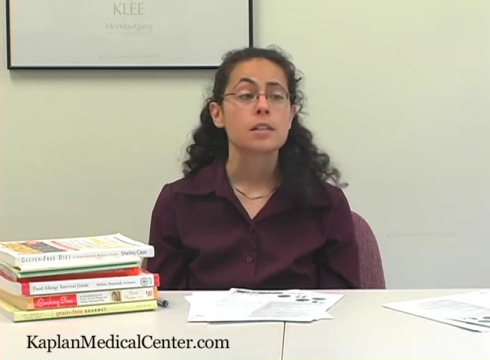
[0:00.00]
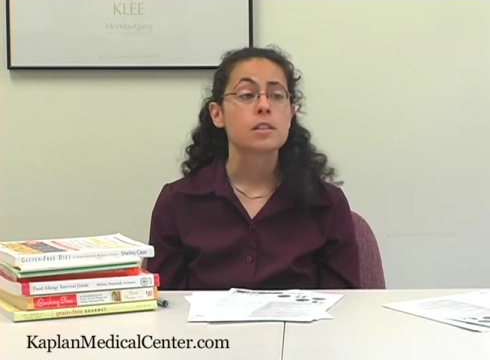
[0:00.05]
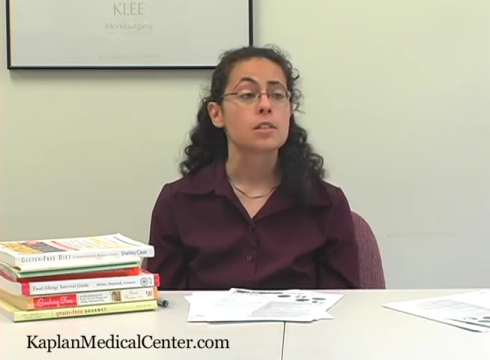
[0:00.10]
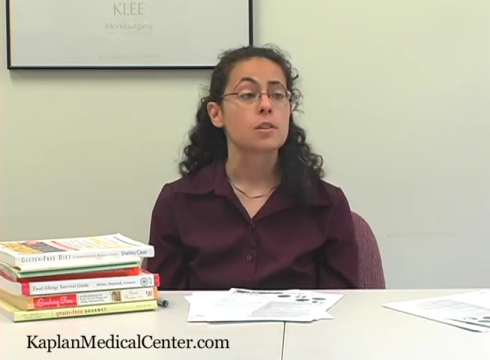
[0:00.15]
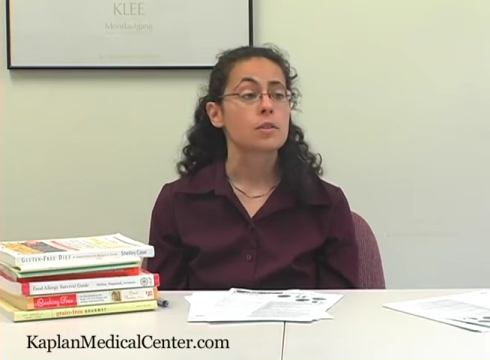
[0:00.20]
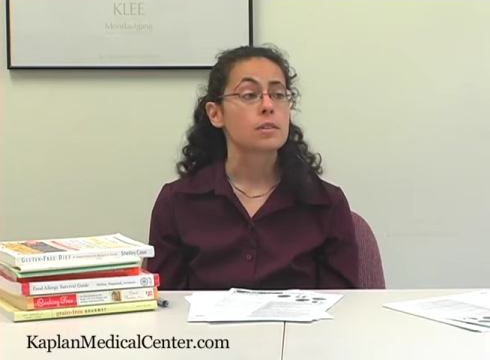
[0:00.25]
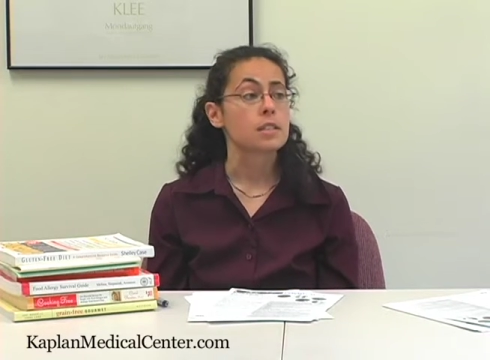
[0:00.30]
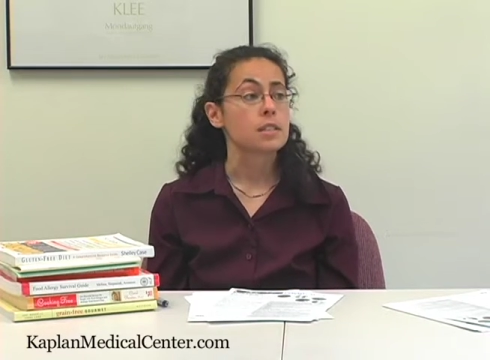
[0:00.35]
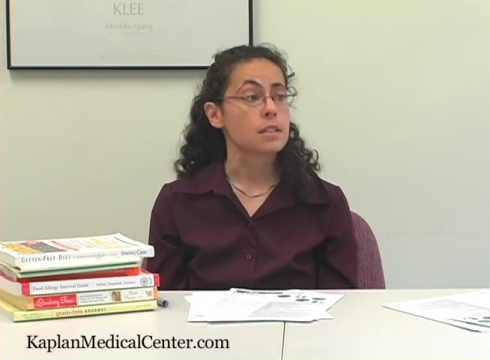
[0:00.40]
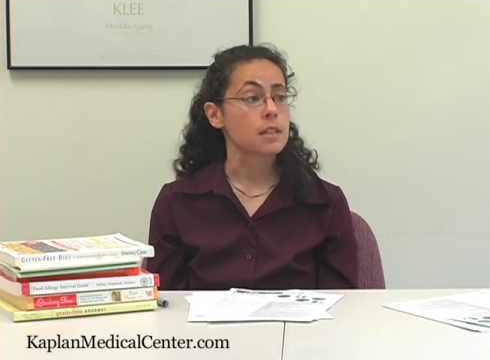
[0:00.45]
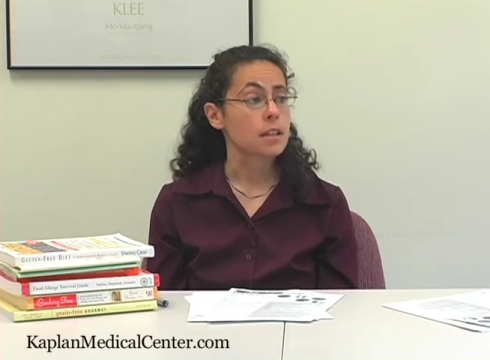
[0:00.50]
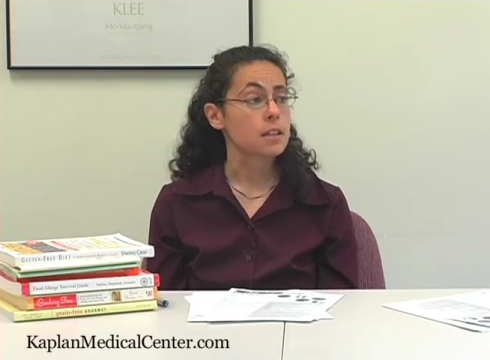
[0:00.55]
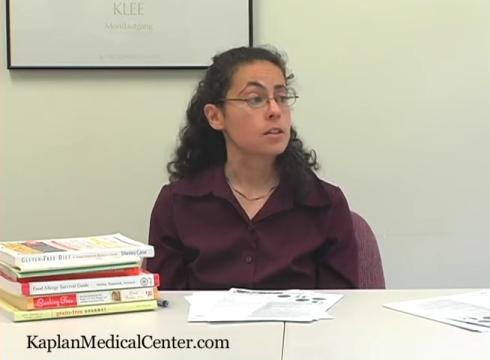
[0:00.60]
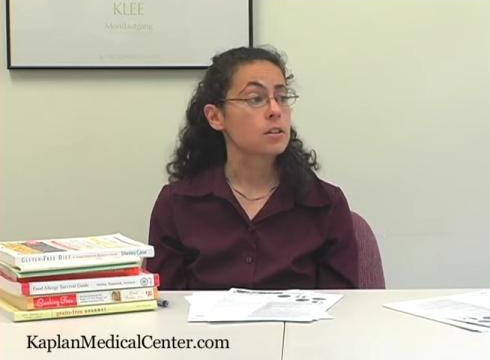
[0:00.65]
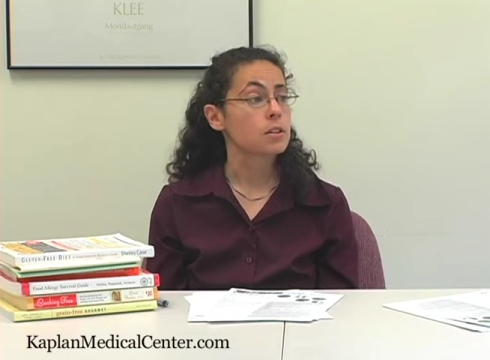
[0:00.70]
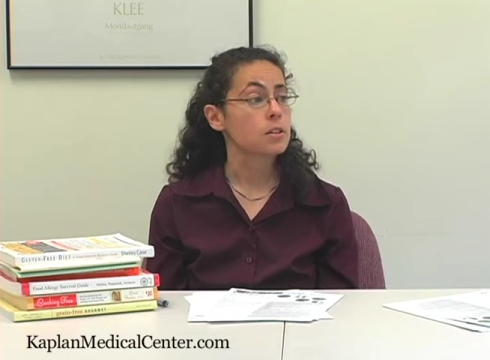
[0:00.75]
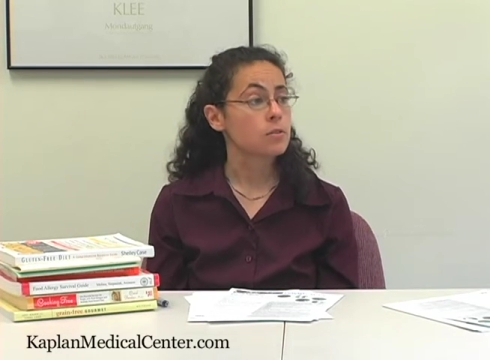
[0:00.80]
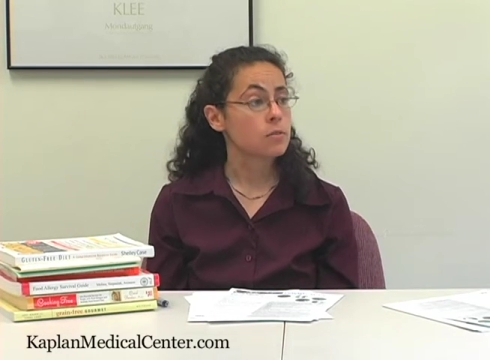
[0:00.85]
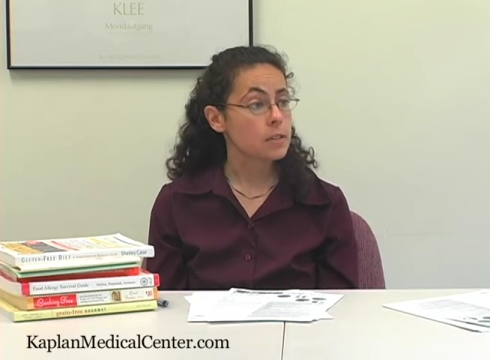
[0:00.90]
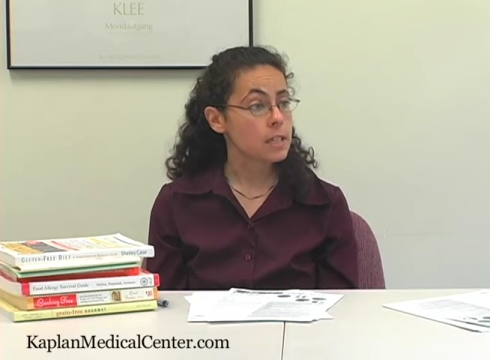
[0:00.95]
So it's
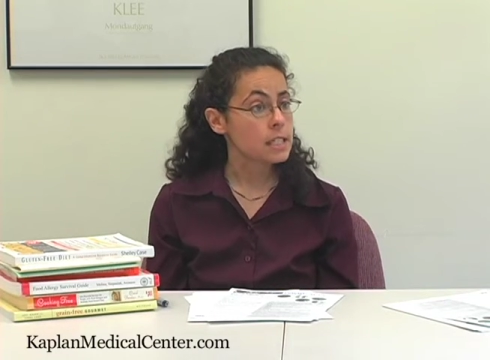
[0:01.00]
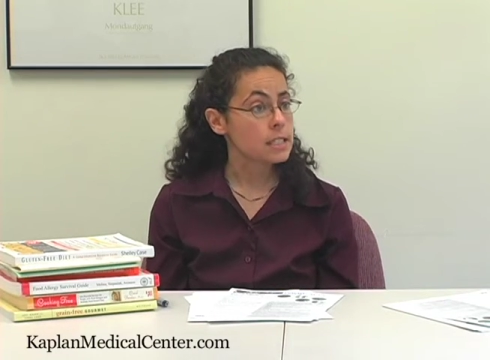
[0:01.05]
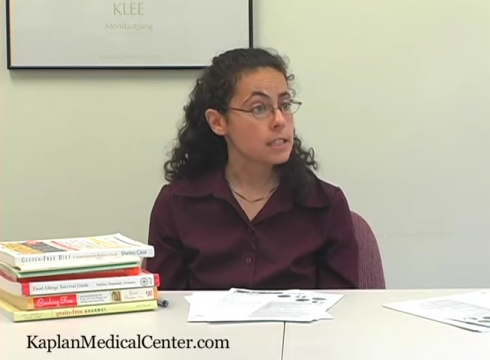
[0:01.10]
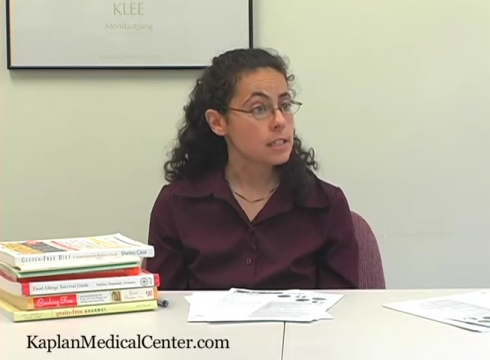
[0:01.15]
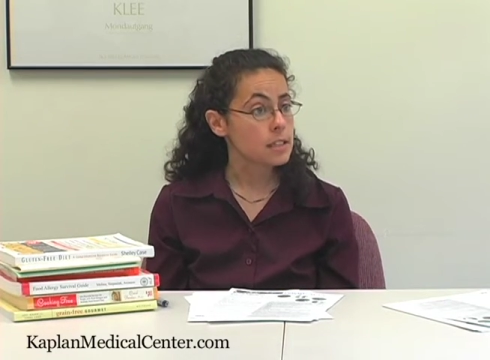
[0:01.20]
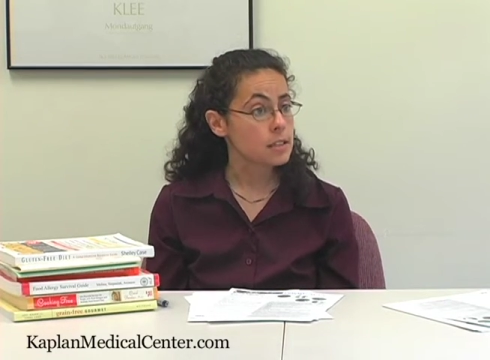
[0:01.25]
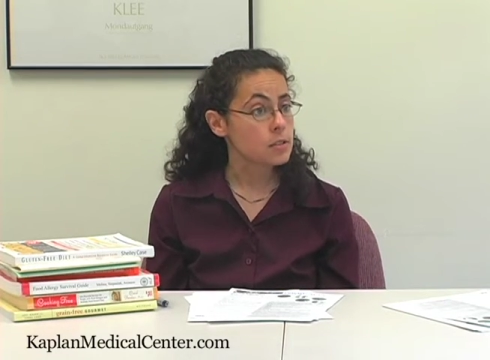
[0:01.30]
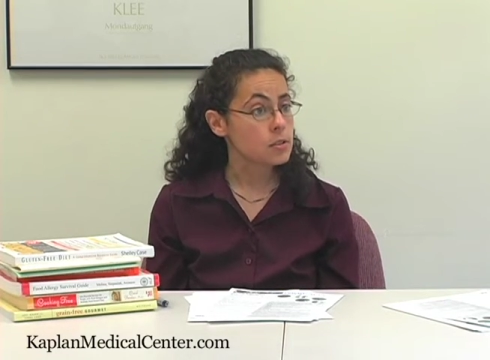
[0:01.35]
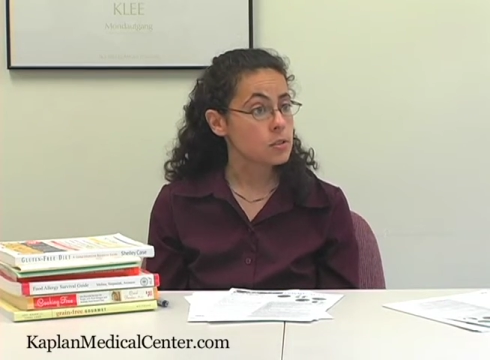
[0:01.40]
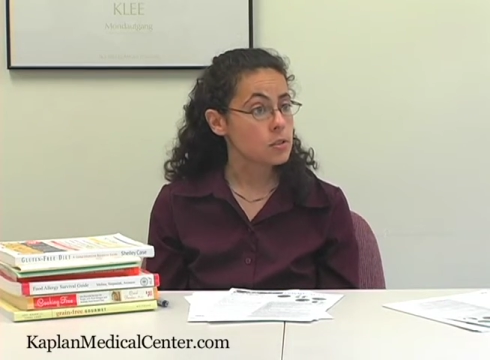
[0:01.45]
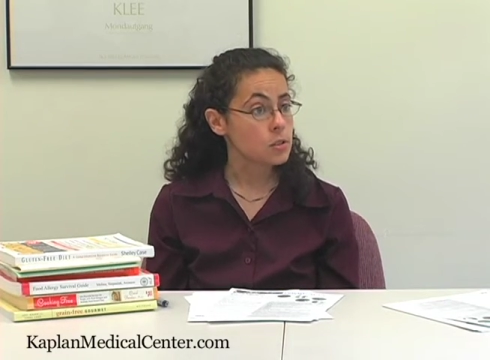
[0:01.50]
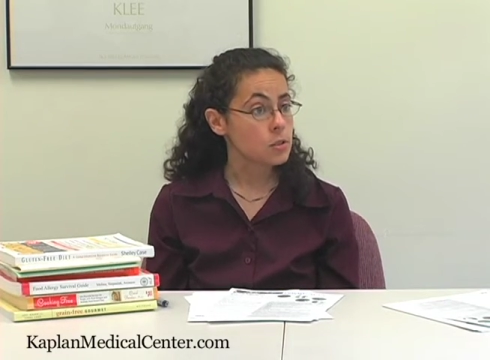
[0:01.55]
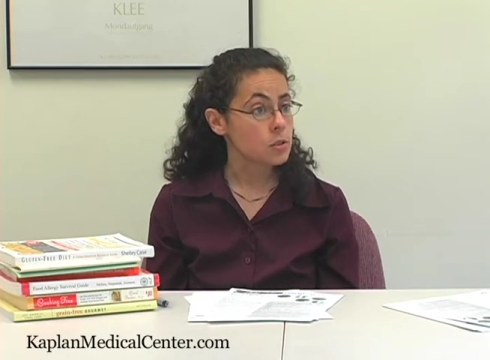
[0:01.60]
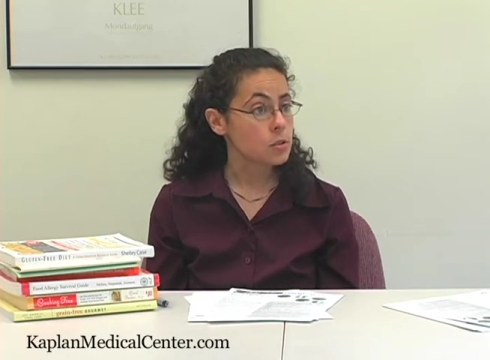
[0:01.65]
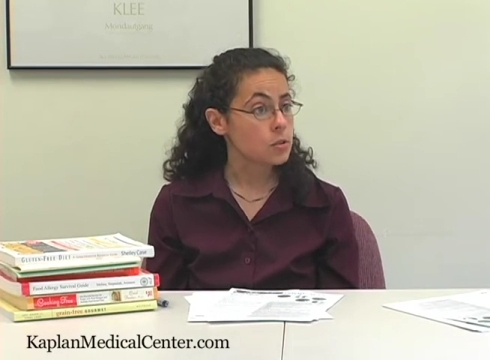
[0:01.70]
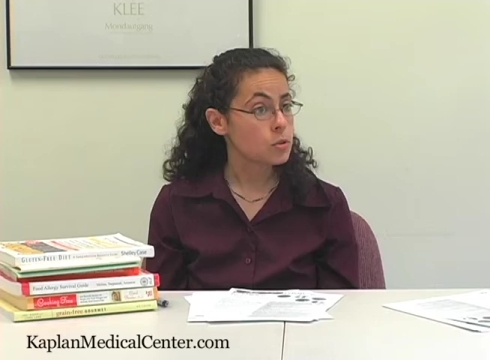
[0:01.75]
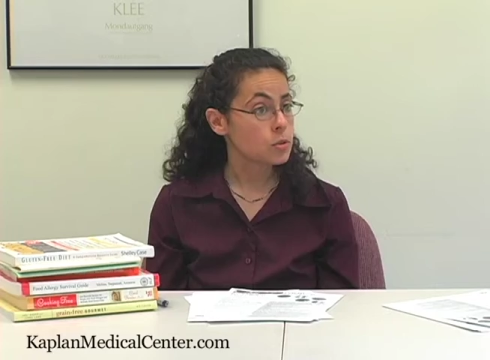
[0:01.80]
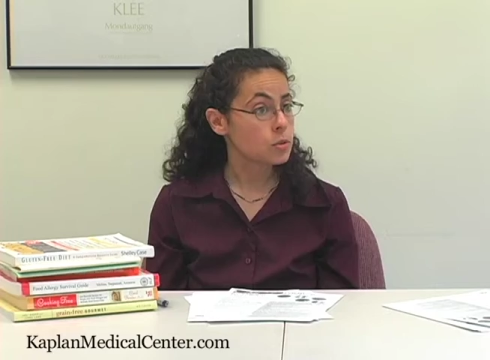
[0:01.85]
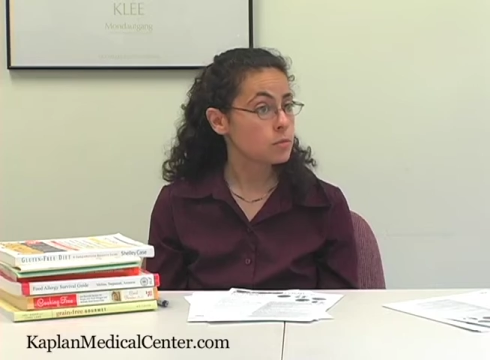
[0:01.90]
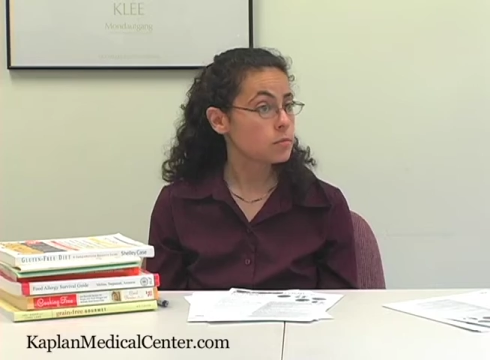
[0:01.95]
another good reason
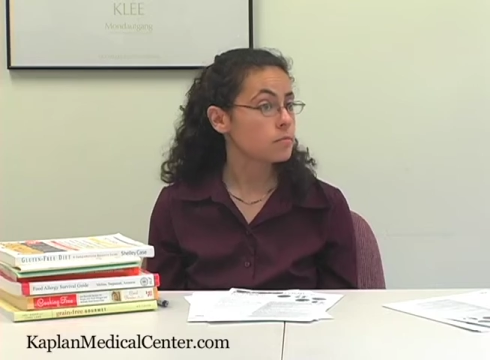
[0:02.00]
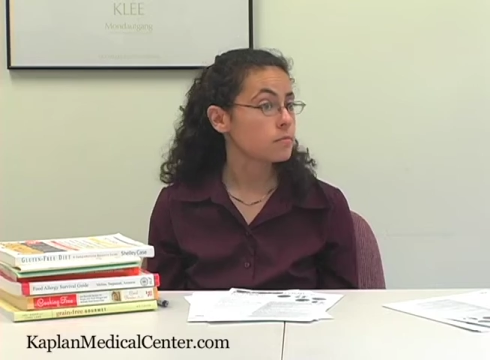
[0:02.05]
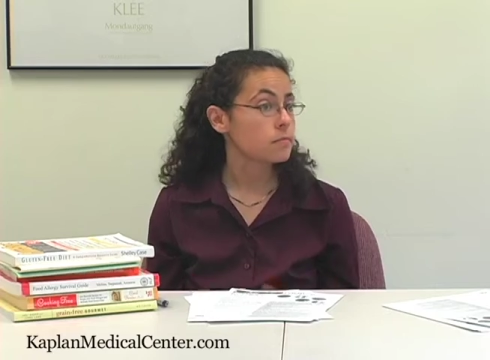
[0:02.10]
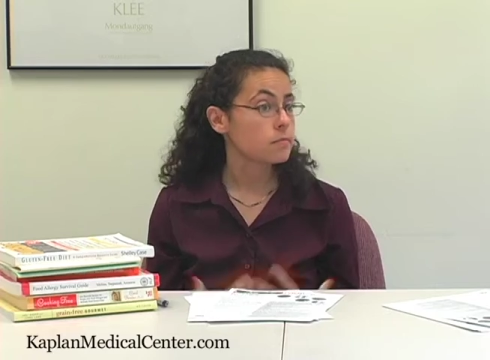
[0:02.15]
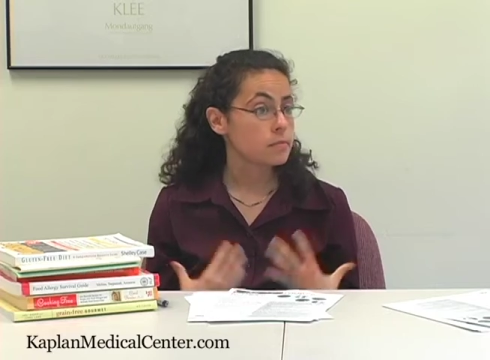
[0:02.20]
to